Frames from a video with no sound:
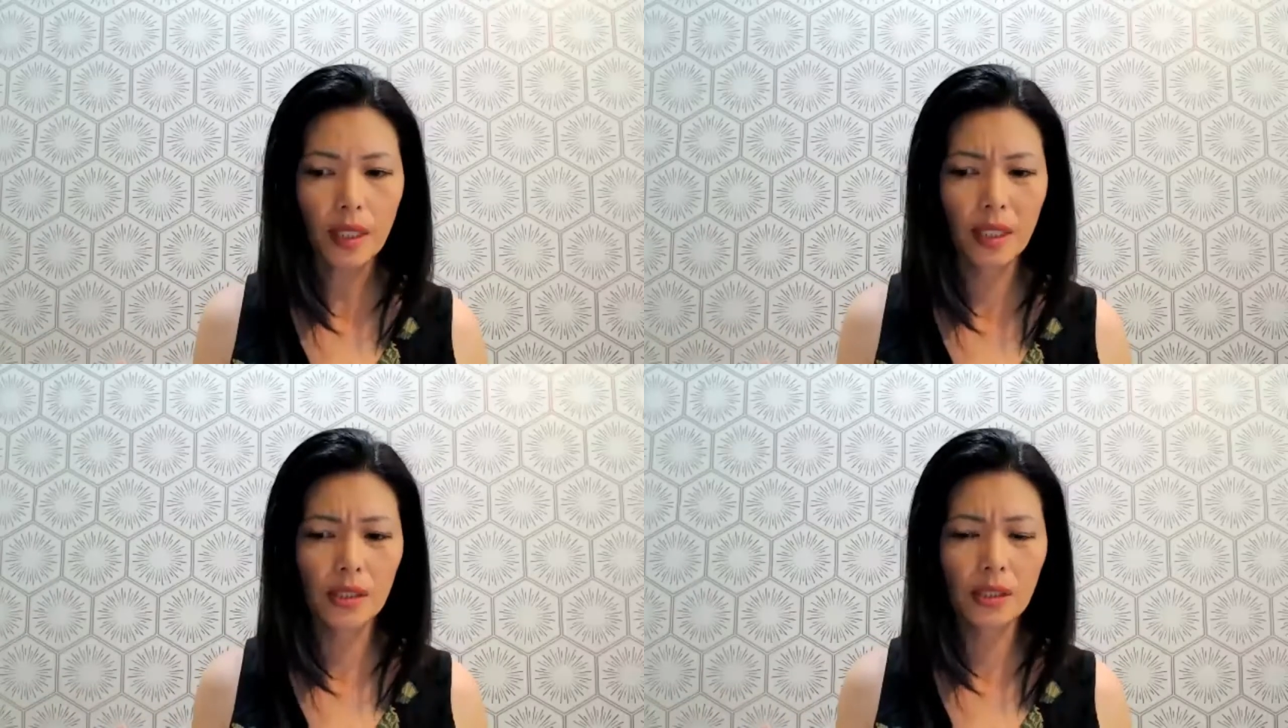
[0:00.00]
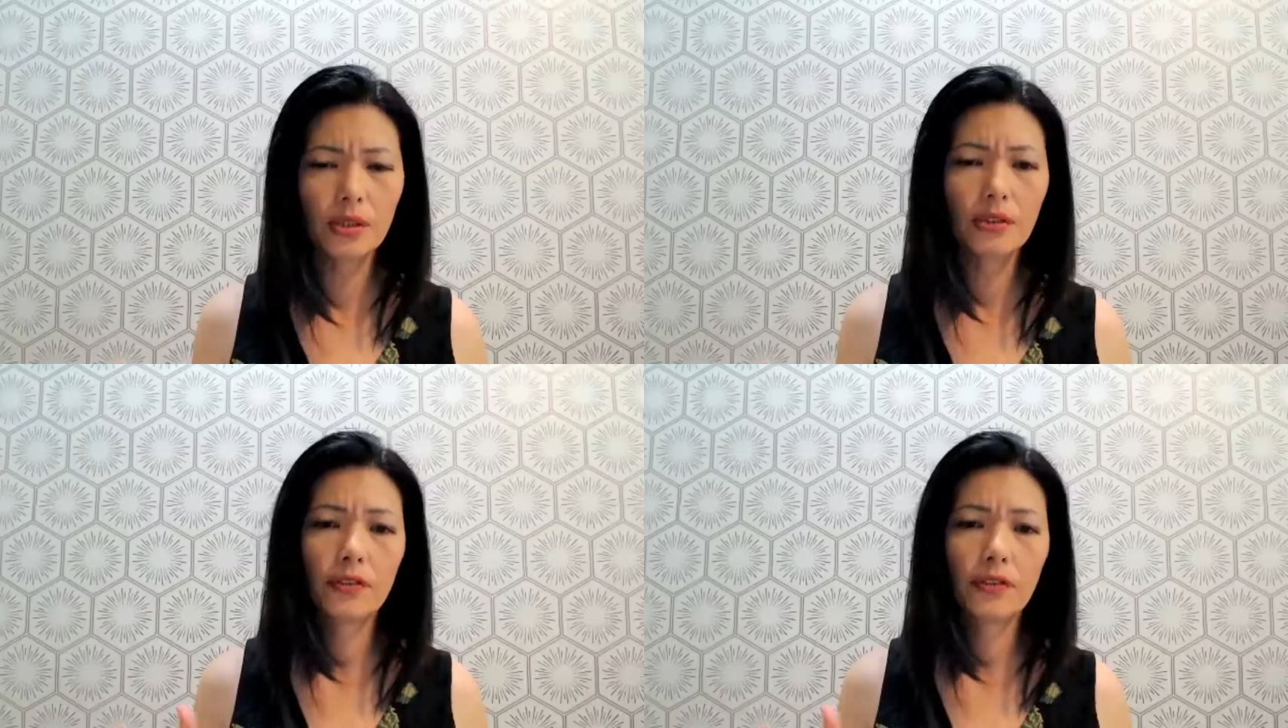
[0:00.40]
until
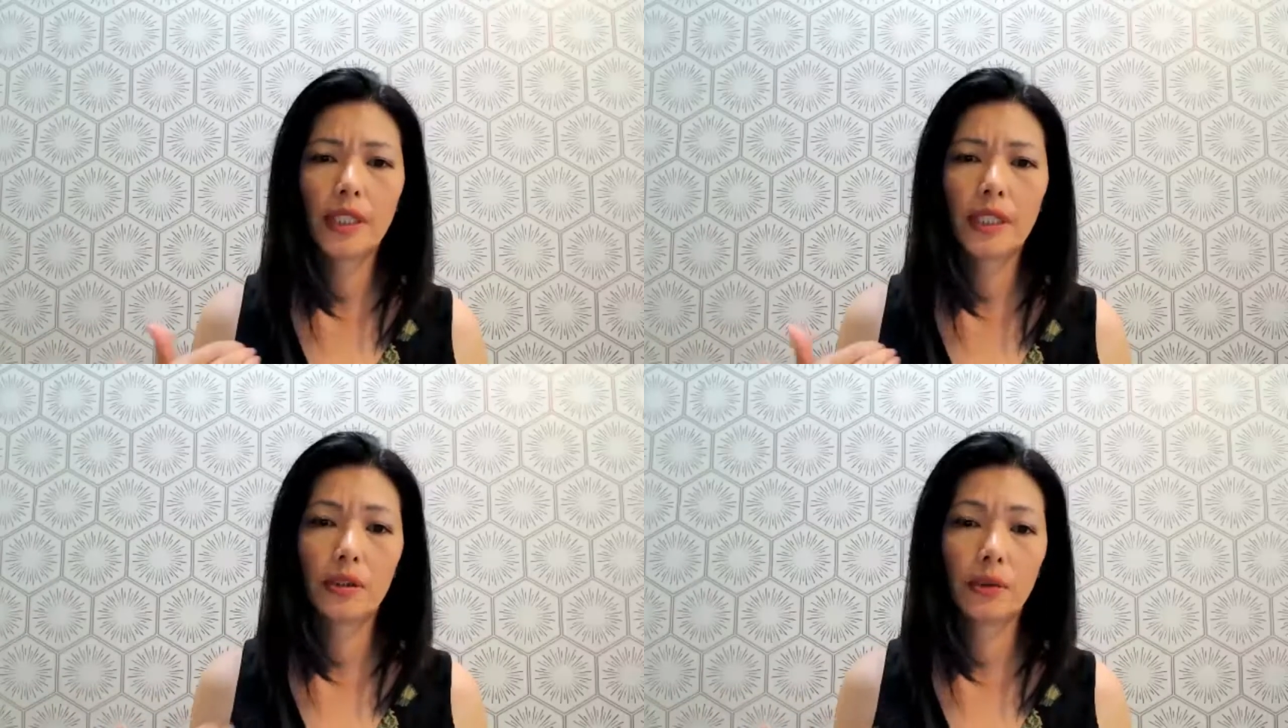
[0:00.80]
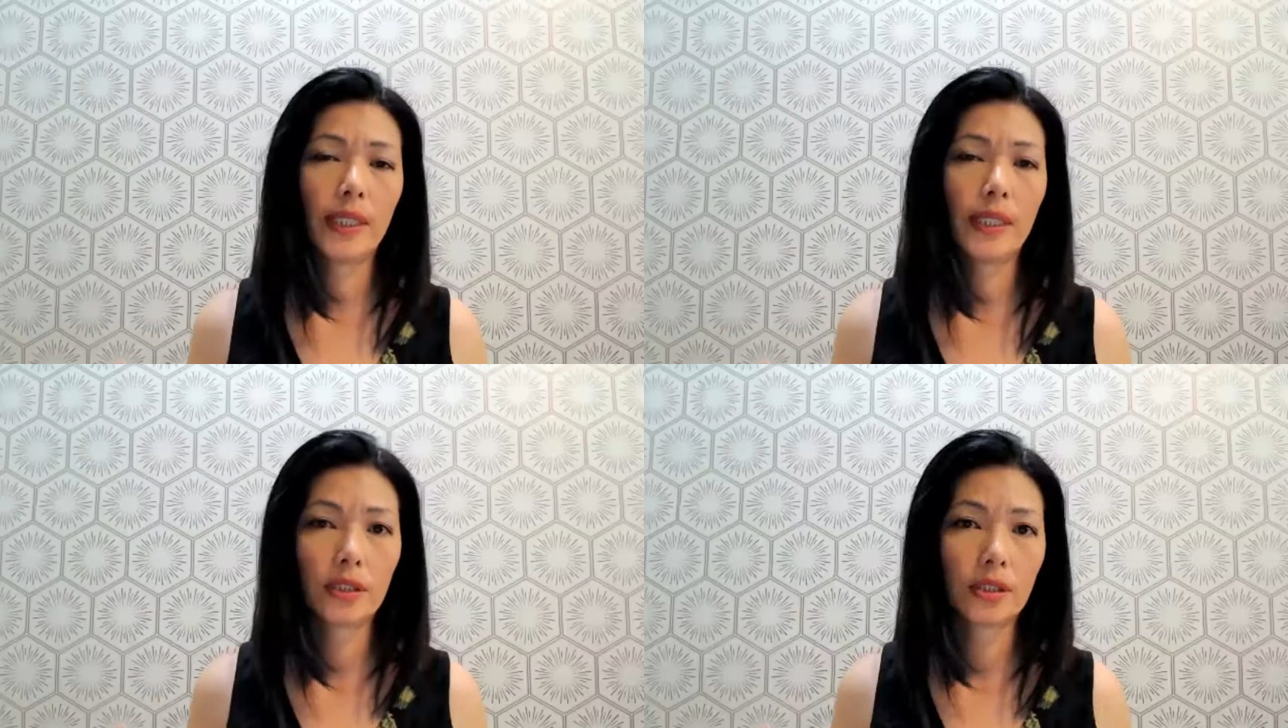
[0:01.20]
you feel like you're
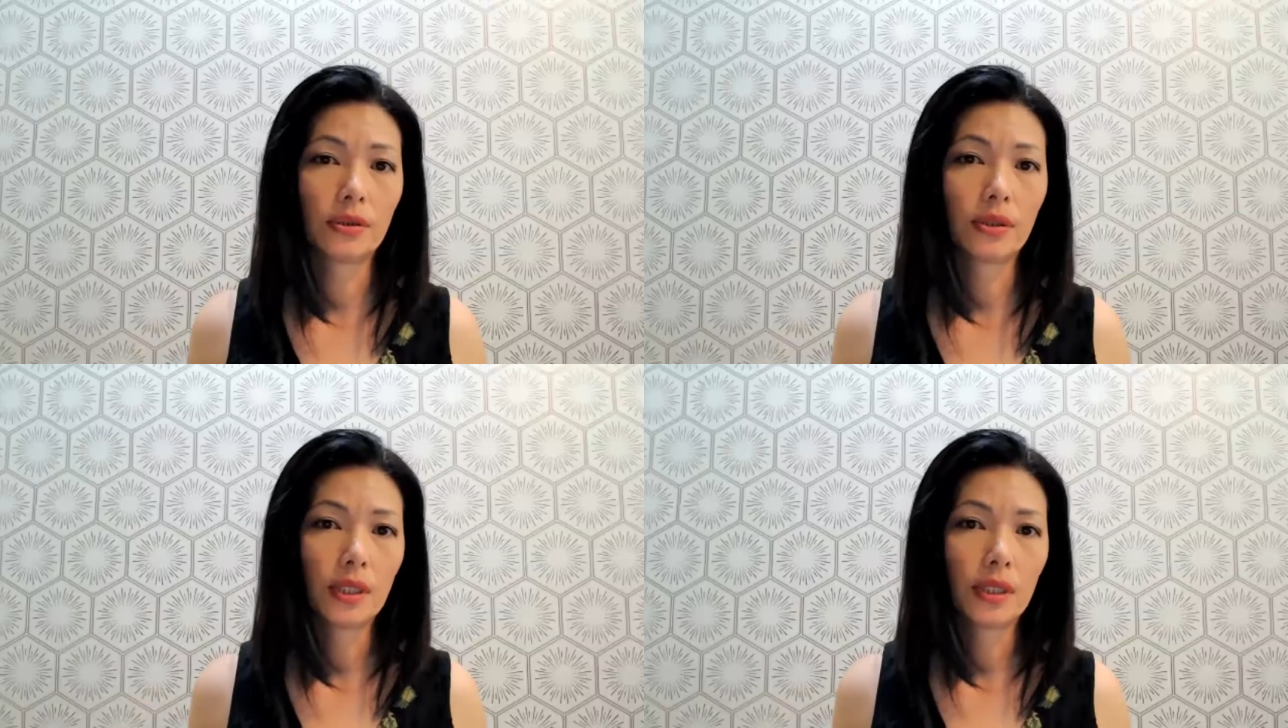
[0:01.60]
ready to.